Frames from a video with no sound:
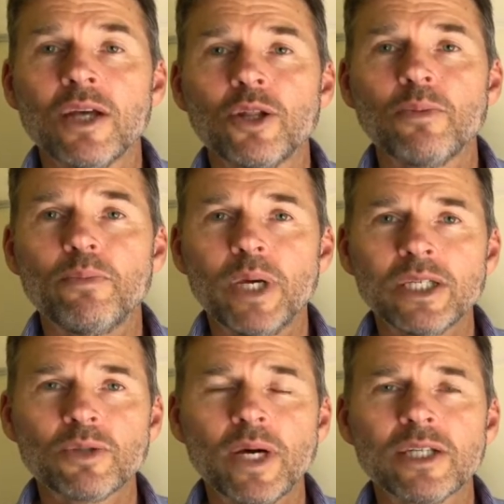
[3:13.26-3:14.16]
The
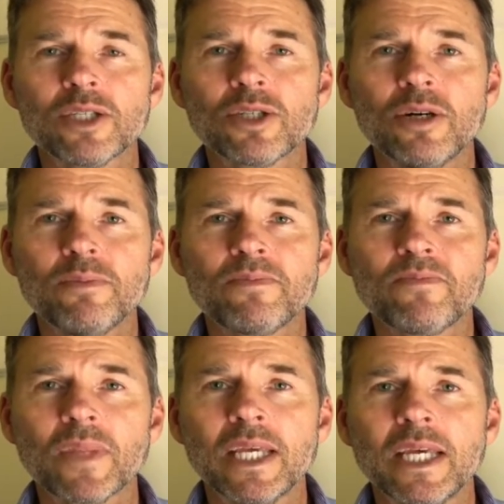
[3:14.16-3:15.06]
best way to stop
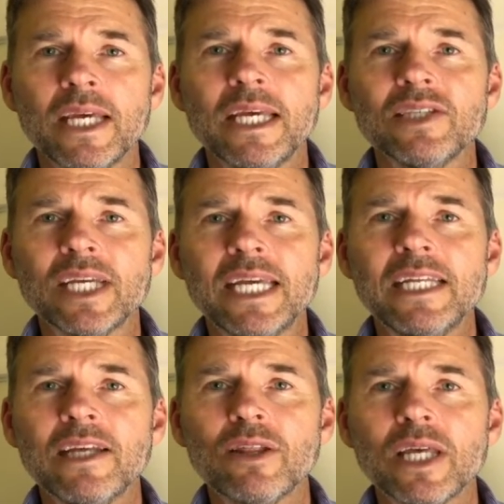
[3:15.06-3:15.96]
is
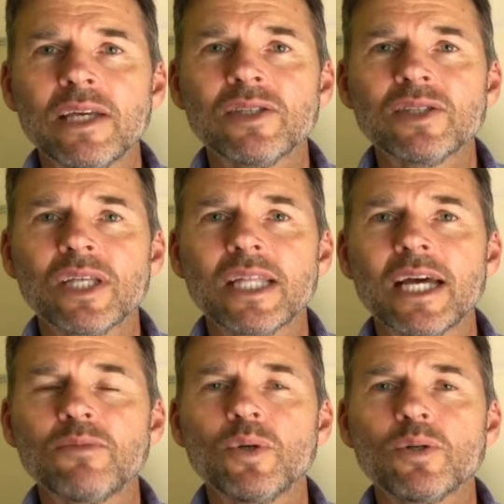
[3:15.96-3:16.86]
eating things
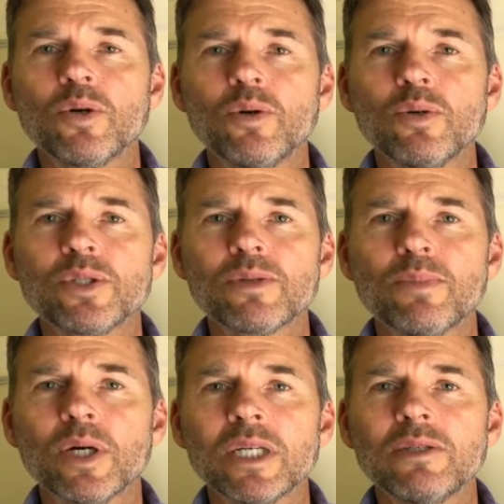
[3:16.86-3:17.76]
that will cause the
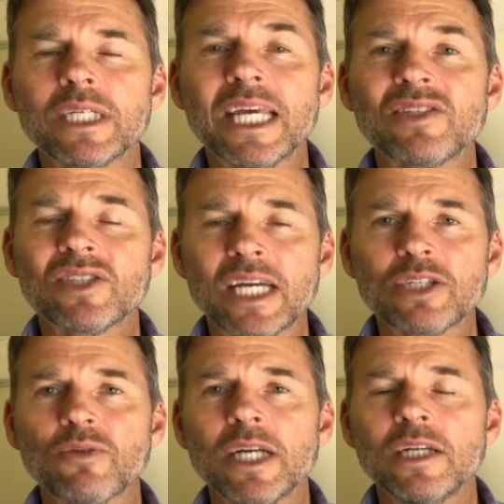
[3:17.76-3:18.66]
body to get
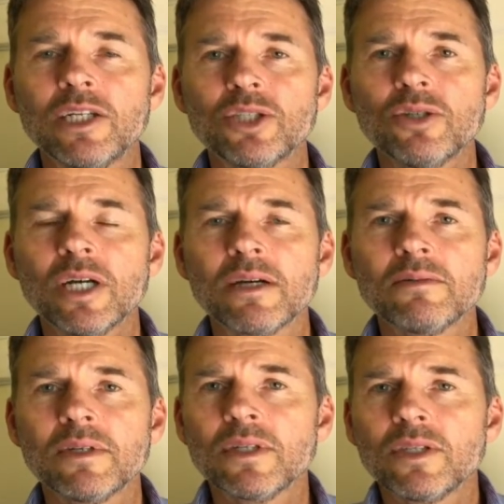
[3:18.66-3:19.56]
saturated in sugar.
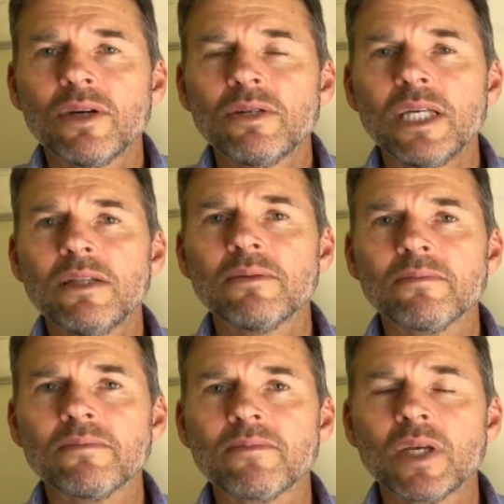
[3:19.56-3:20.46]
Don't eat them,
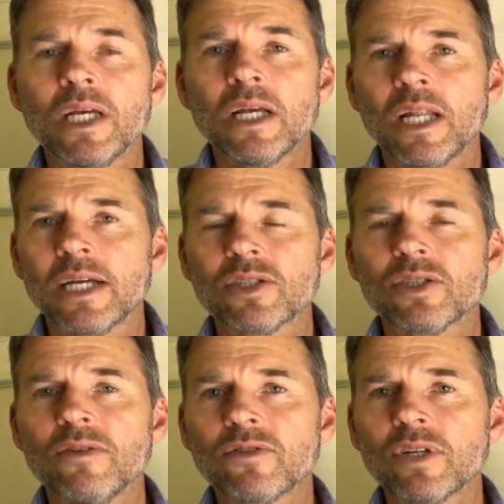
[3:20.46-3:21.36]
like
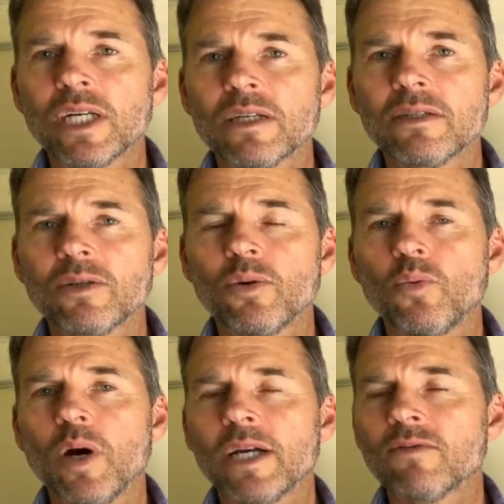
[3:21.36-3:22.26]
soft drink,
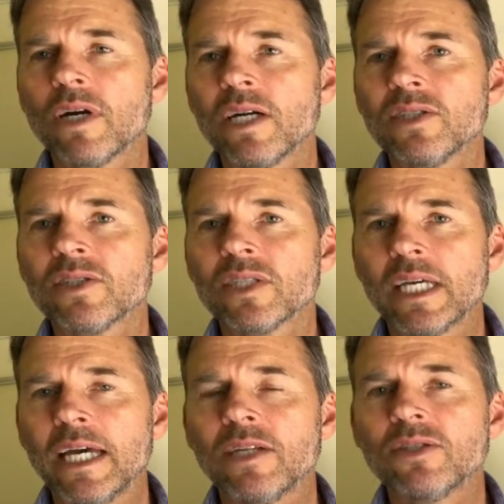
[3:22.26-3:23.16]
white rice,
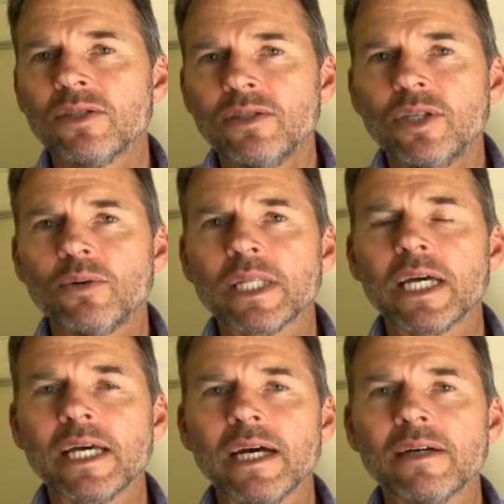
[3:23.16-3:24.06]
cakes, you know what they
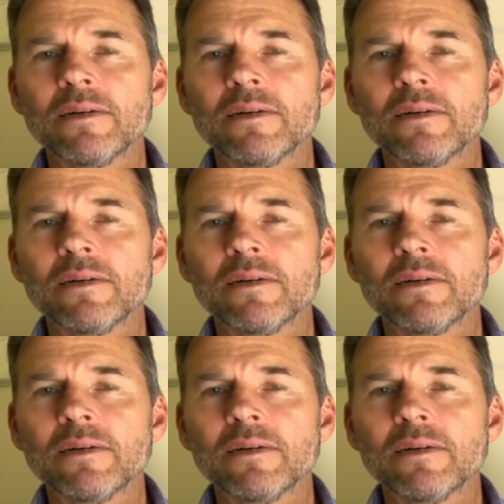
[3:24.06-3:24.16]
are.